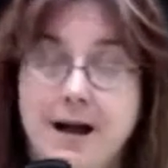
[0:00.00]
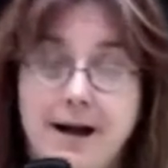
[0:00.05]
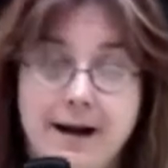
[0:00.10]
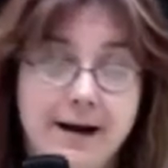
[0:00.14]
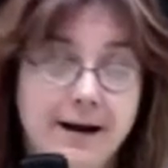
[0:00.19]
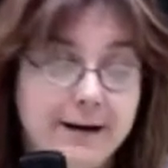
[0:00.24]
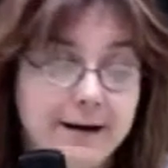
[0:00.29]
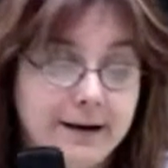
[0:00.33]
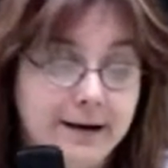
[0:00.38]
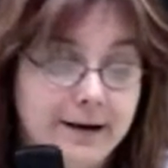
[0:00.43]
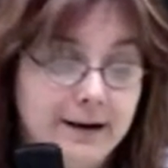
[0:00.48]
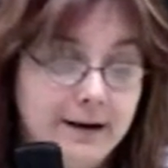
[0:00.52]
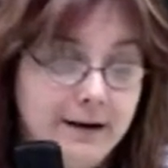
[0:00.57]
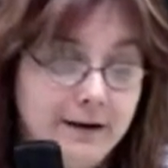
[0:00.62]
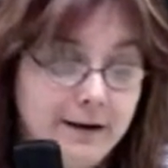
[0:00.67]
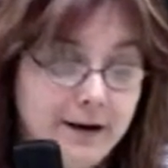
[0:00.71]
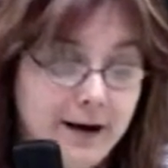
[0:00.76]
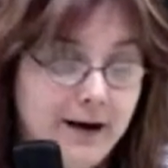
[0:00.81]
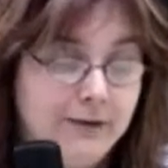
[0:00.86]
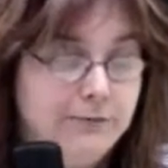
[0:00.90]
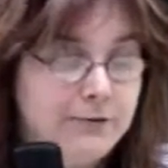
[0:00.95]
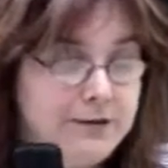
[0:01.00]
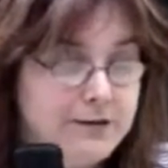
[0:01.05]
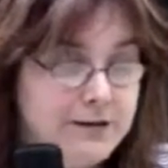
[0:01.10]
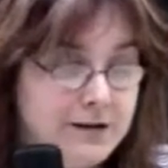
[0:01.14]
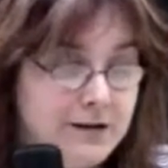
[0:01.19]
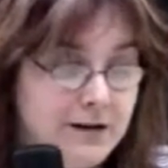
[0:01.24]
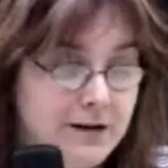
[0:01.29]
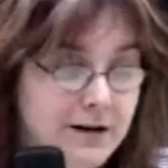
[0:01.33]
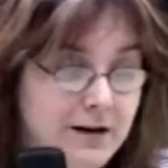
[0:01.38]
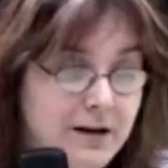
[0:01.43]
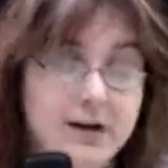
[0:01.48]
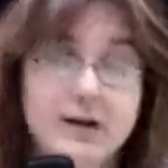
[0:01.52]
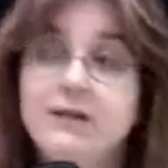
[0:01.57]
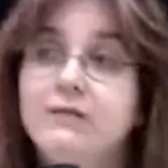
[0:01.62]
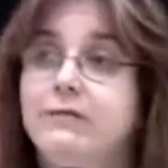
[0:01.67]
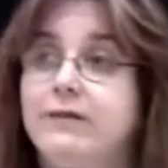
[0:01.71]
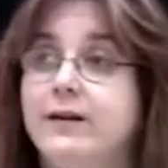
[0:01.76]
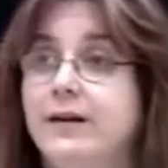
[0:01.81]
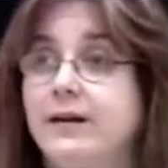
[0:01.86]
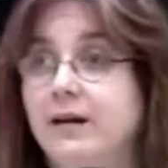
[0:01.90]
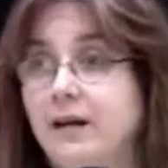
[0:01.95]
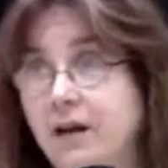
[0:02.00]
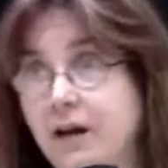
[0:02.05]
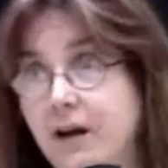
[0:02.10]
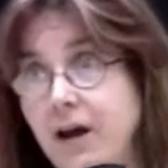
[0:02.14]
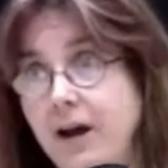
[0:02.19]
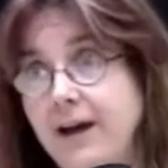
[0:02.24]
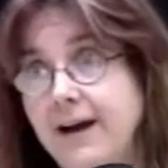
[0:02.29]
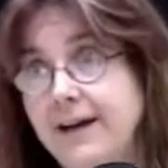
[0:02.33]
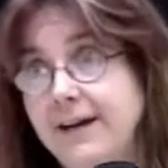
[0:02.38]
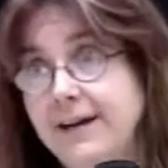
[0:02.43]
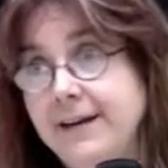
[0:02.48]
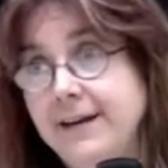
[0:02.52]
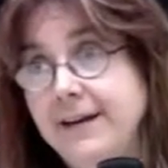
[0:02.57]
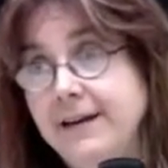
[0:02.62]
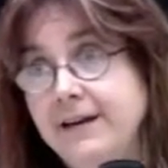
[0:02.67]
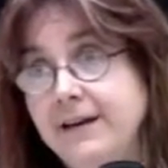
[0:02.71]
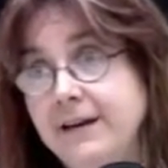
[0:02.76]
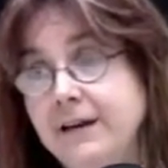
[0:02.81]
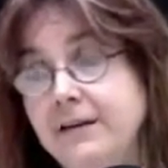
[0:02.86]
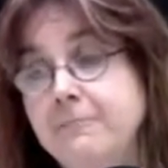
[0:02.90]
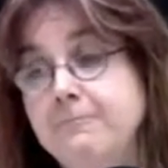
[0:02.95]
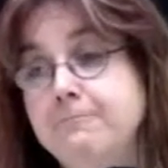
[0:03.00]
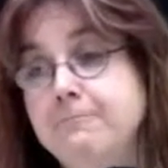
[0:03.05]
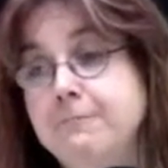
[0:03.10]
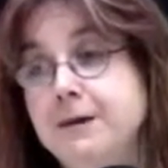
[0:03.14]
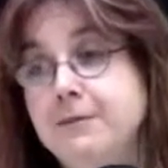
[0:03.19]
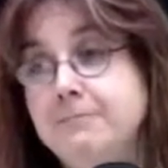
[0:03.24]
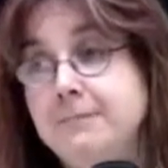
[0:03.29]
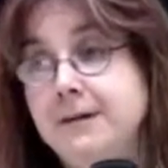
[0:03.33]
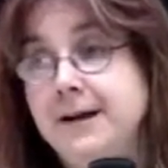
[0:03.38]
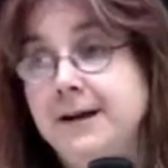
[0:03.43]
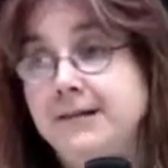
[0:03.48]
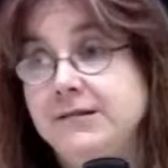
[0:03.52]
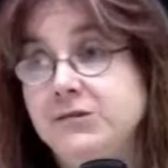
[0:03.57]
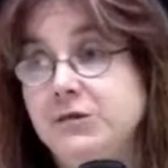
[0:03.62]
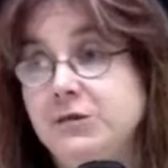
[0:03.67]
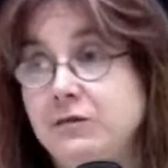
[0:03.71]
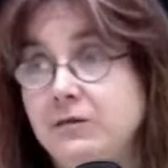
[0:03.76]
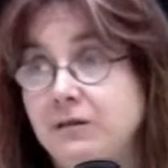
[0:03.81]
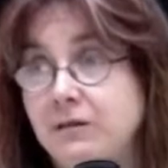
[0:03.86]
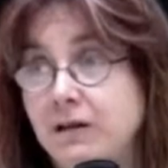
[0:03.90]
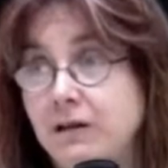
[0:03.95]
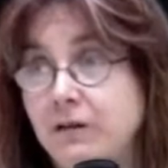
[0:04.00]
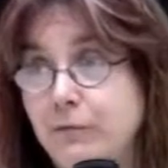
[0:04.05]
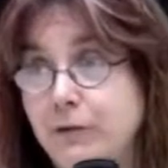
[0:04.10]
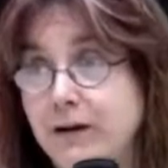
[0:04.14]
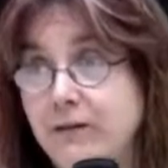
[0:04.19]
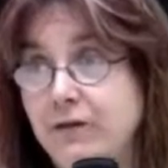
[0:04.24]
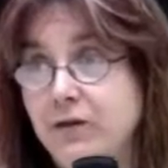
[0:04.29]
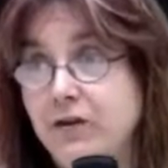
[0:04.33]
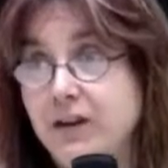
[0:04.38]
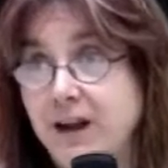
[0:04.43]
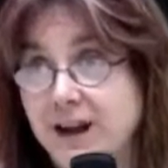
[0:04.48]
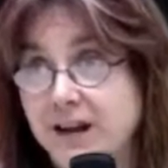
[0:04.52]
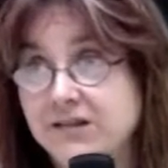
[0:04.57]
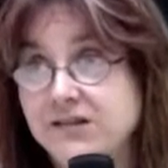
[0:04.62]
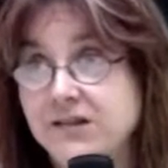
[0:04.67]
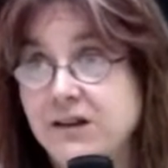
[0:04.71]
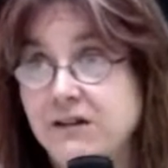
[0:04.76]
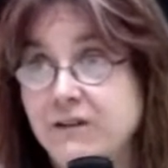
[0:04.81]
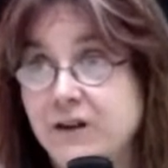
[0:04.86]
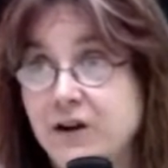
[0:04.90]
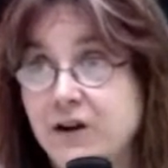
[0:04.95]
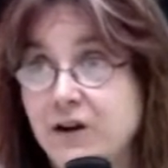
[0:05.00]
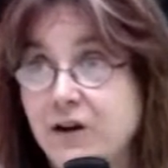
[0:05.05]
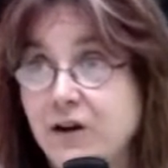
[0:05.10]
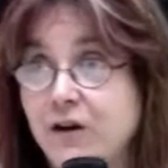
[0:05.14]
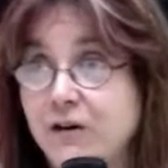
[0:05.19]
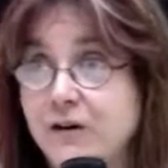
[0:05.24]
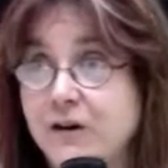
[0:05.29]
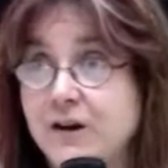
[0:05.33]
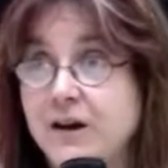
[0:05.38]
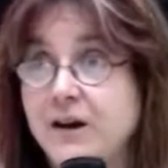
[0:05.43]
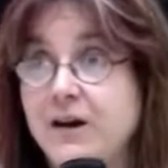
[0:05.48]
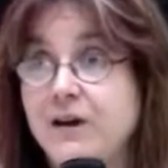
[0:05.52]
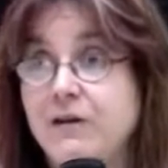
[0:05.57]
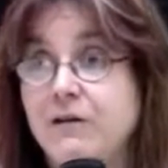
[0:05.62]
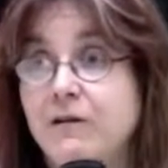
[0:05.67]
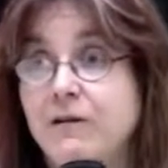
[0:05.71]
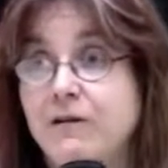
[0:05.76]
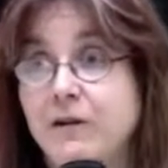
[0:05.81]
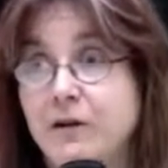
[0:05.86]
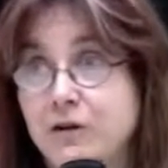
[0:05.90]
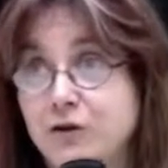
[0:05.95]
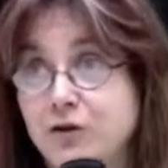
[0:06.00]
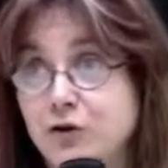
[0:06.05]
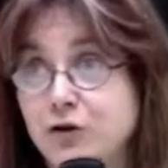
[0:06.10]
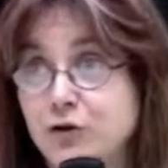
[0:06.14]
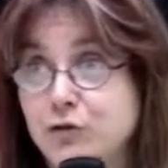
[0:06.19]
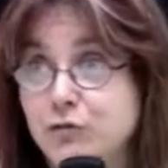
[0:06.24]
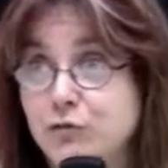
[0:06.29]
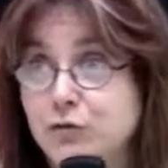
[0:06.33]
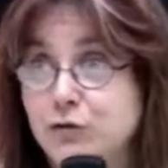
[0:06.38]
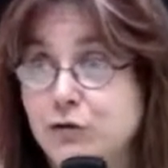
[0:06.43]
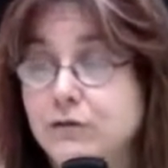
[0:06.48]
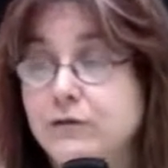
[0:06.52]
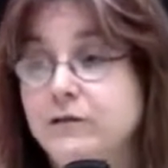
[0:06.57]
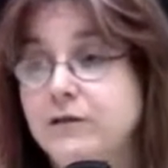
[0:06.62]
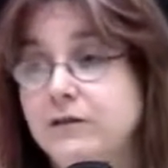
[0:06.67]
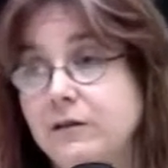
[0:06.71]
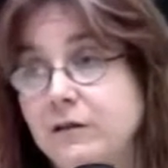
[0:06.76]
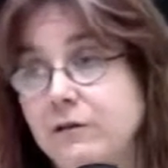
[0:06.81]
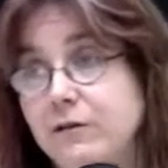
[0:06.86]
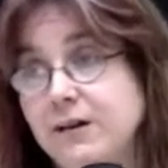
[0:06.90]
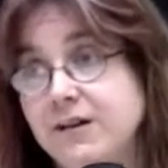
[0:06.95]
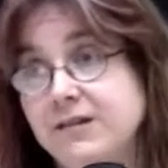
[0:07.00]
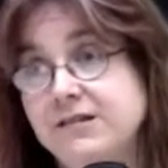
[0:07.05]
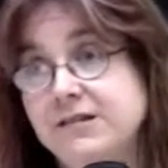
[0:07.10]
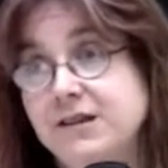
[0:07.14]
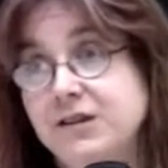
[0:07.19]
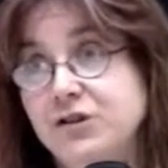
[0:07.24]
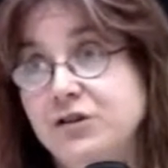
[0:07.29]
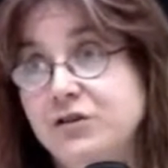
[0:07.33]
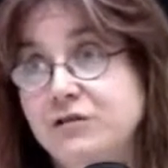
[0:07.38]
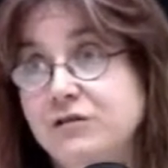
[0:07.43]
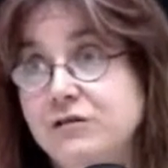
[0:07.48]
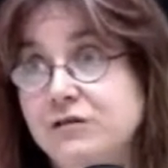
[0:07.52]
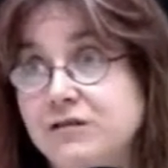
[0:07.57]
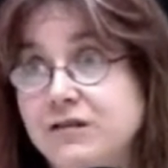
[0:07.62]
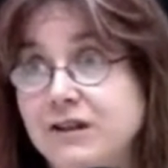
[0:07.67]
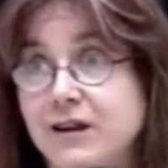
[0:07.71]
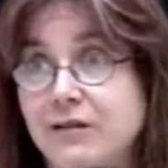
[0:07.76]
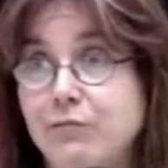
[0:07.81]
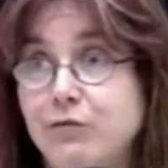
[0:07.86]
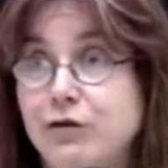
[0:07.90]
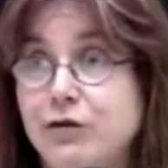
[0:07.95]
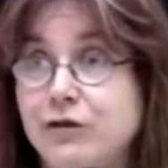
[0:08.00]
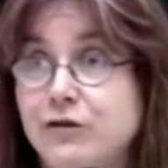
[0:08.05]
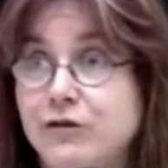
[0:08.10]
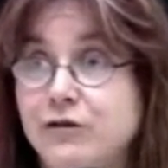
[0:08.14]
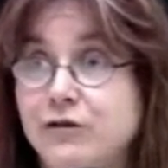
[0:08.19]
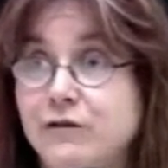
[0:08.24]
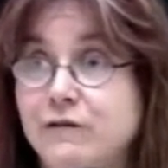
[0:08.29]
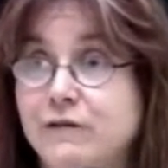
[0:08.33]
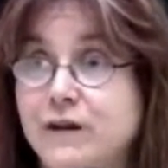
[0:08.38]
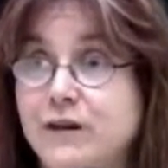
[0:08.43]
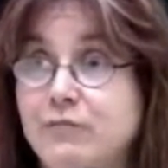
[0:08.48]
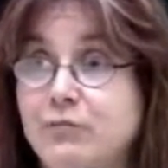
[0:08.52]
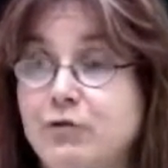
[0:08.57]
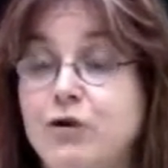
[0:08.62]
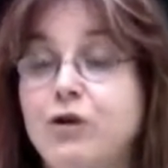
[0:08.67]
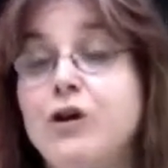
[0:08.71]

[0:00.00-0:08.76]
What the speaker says: And that was in the evening, and then he passed on. We have a Thanksgiving holiday here in October. The U.S. they celebrate in November.